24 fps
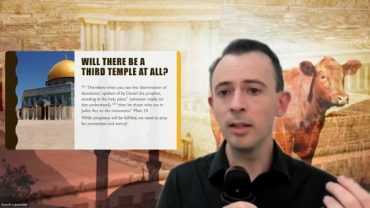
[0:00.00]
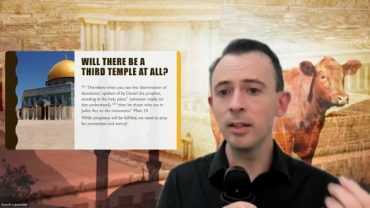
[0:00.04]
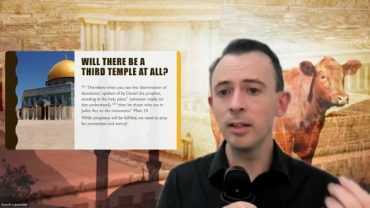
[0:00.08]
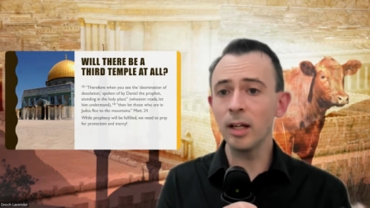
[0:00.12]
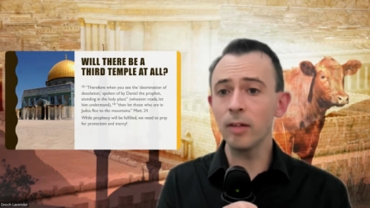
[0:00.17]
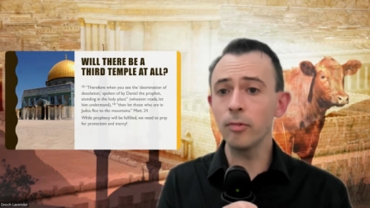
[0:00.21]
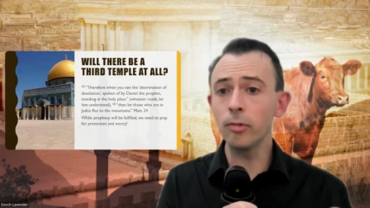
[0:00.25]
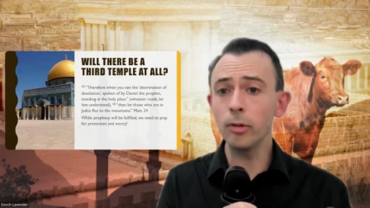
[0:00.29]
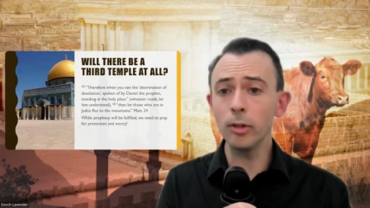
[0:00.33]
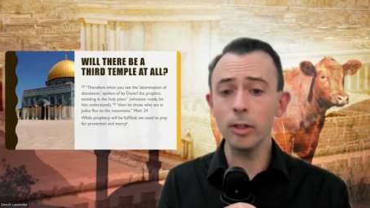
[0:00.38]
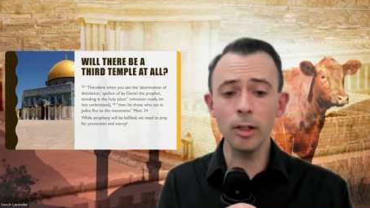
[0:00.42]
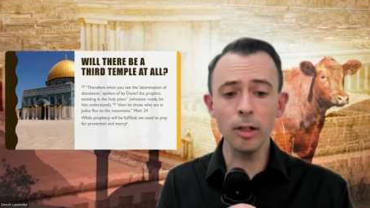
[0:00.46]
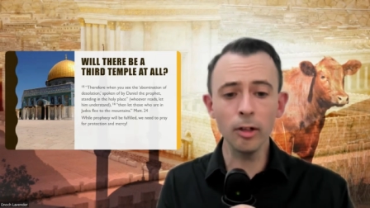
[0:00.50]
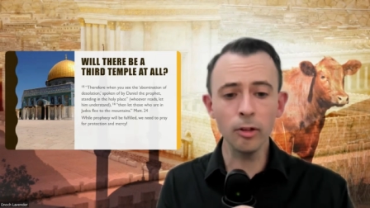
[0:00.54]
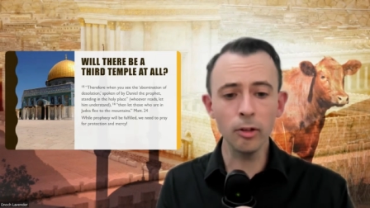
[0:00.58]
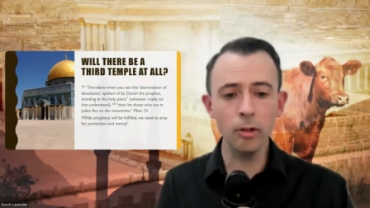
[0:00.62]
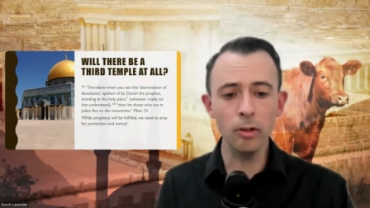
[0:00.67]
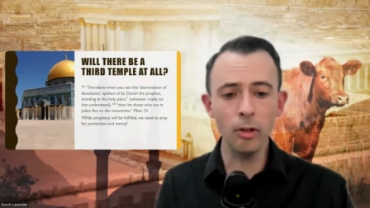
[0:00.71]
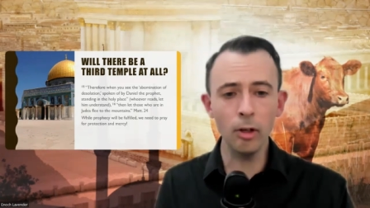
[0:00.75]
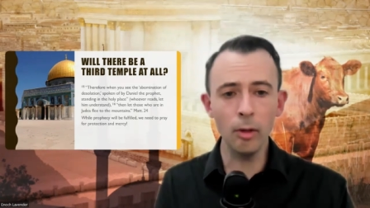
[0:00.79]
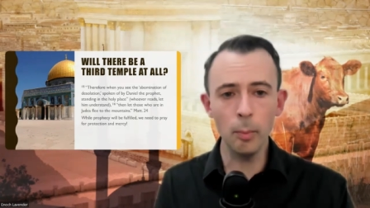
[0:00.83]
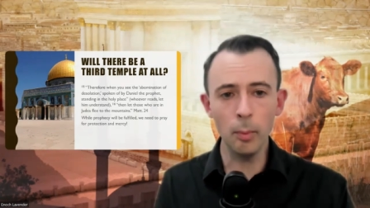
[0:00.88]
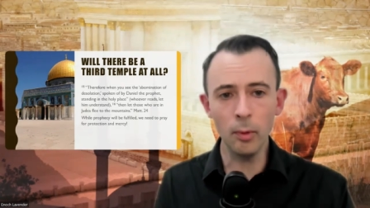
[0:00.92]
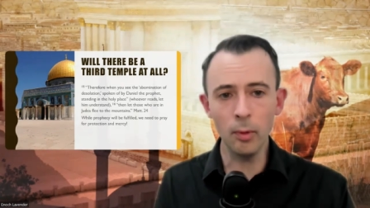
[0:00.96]
Now, if you'd like to
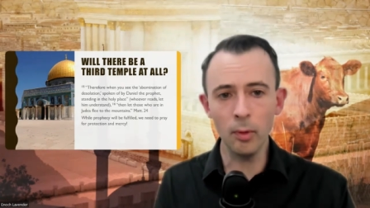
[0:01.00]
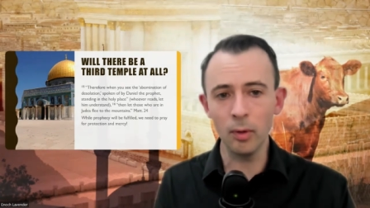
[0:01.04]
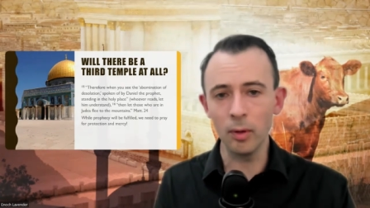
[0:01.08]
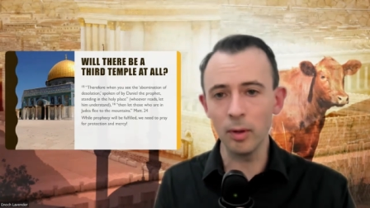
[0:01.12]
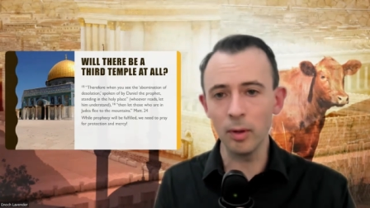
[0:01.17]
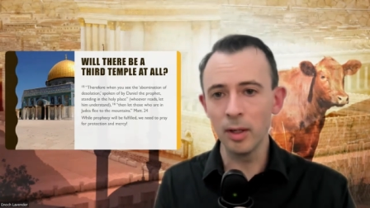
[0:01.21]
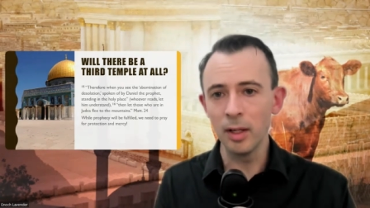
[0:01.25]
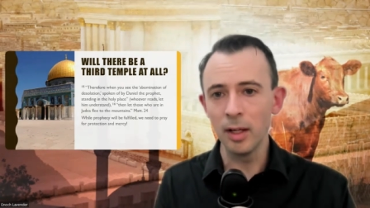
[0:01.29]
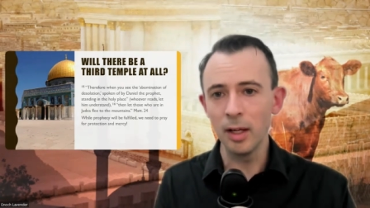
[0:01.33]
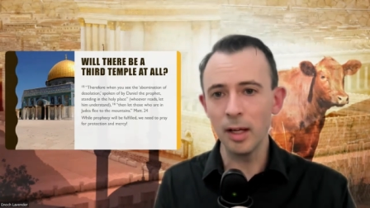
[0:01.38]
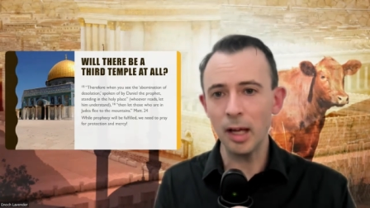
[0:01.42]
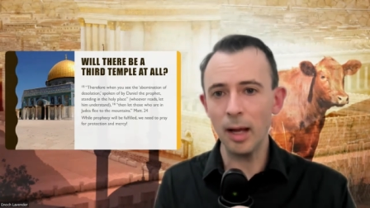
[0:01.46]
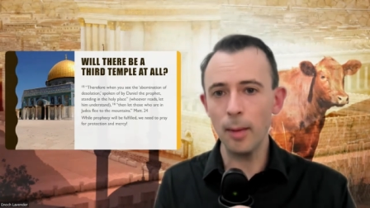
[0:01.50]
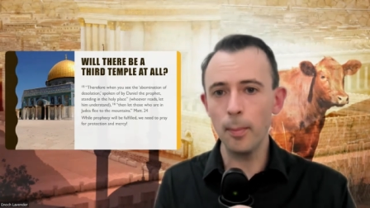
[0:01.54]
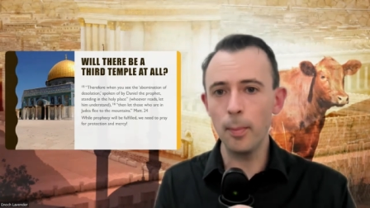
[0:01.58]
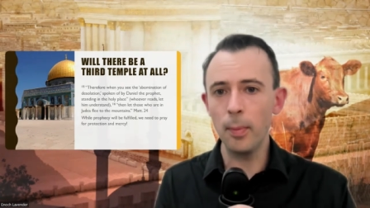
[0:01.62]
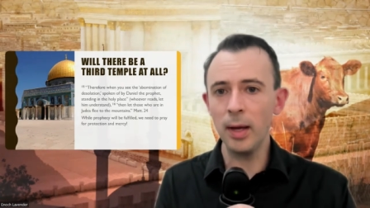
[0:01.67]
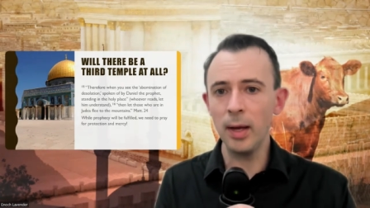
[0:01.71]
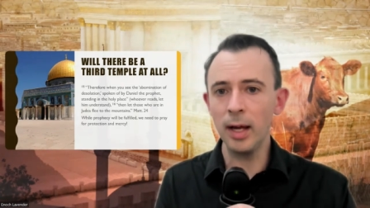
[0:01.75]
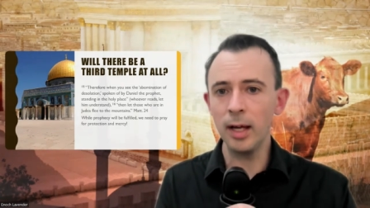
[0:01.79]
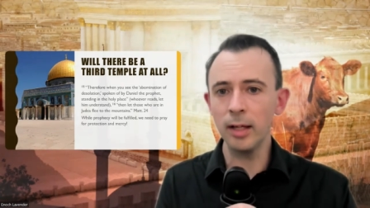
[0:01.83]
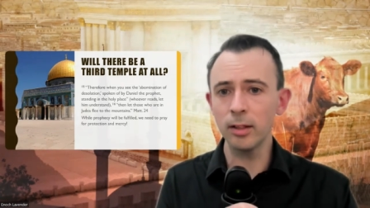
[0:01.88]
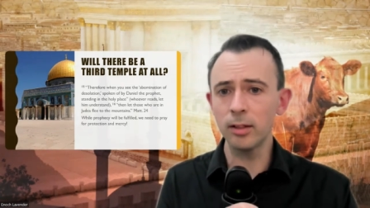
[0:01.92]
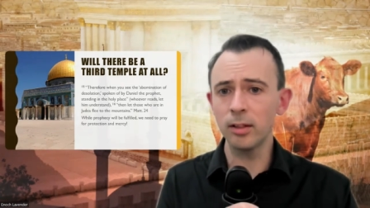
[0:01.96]
know more
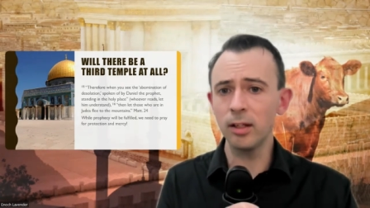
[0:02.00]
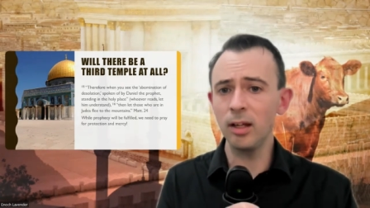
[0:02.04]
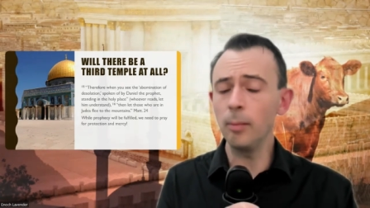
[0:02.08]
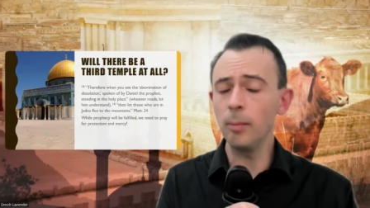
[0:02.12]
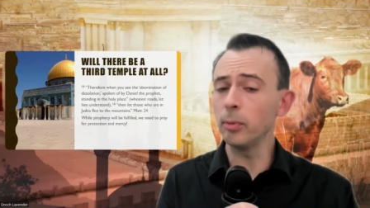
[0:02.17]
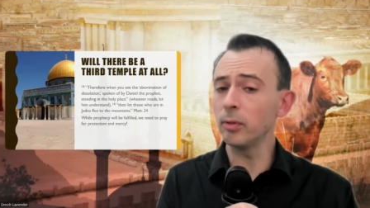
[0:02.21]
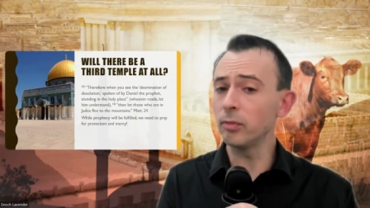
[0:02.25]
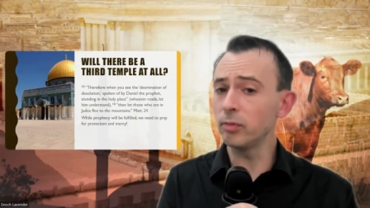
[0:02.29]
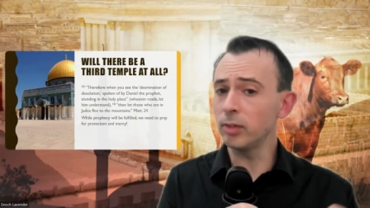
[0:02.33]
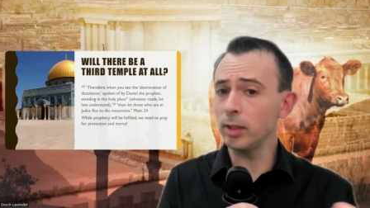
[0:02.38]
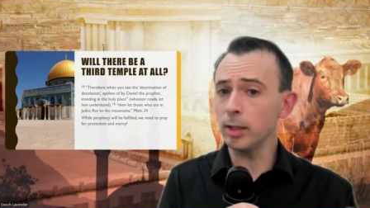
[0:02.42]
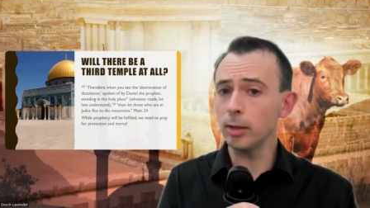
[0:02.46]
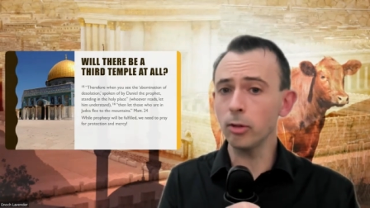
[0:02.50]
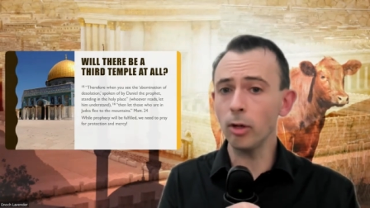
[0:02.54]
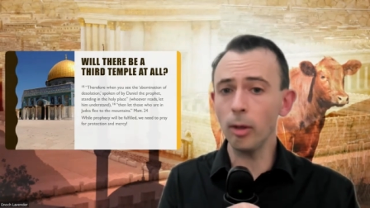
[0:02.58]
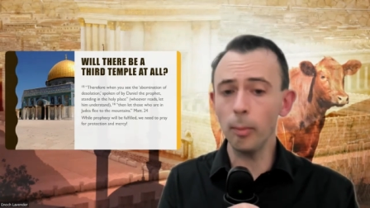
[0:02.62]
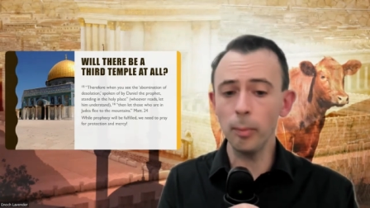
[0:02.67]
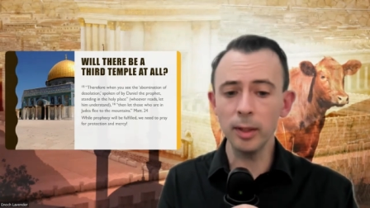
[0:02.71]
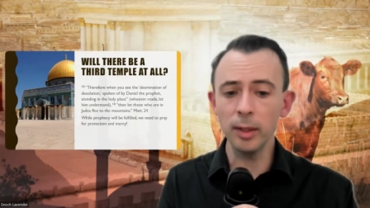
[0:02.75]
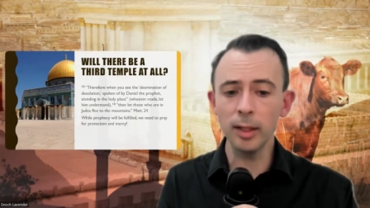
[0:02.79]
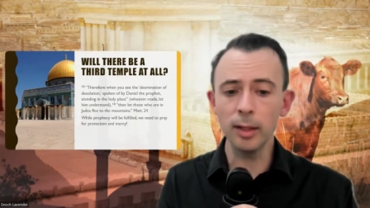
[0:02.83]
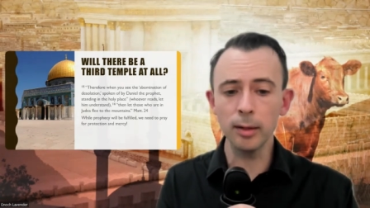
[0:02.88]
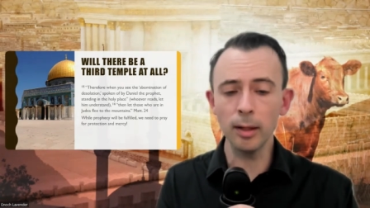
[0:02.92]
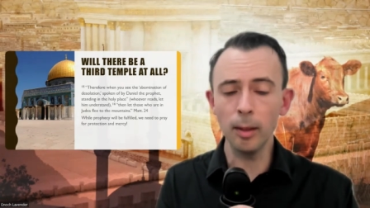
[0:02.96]
about the temple. If this
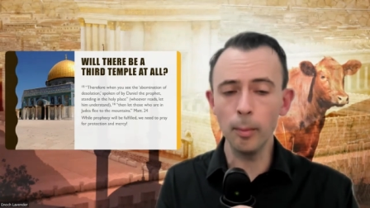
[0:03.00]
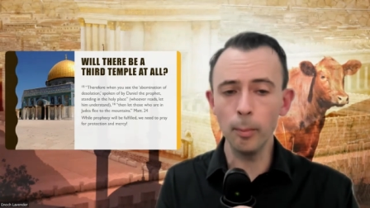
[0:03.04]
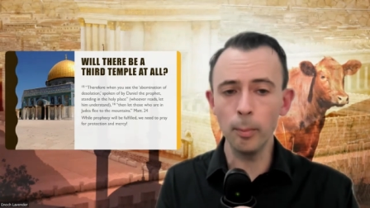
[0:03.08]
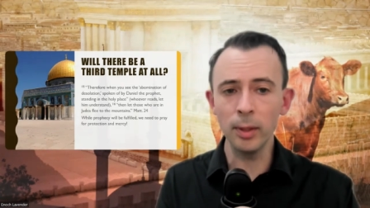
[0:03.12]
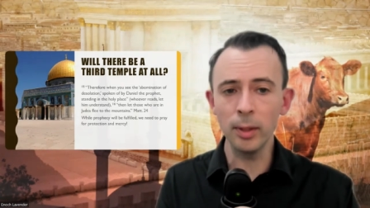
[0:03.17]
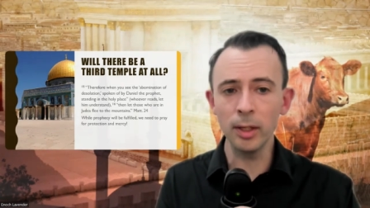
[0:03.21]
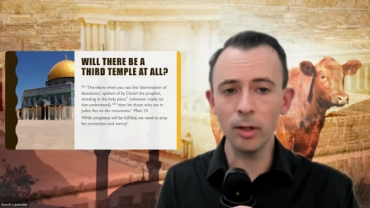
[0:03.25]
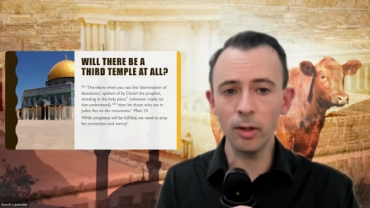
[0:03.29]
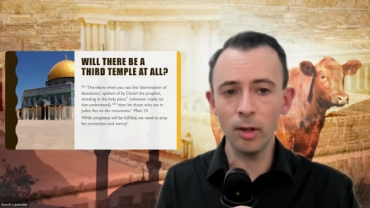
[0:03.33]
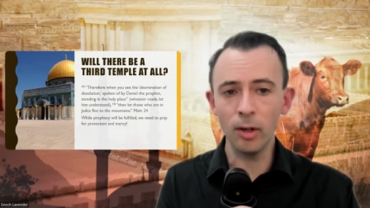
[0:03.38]
topic is something